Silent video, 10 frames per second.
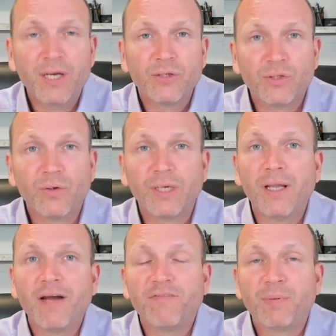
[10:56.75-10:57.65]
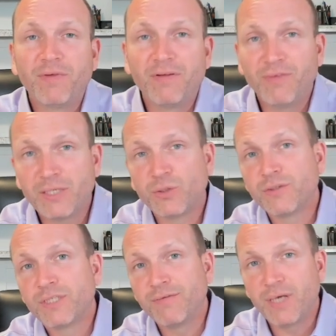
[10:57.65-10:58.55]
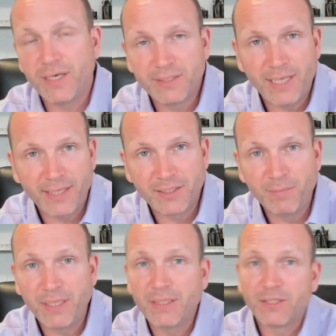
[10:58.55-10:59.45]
So a lot of investors have contacted me.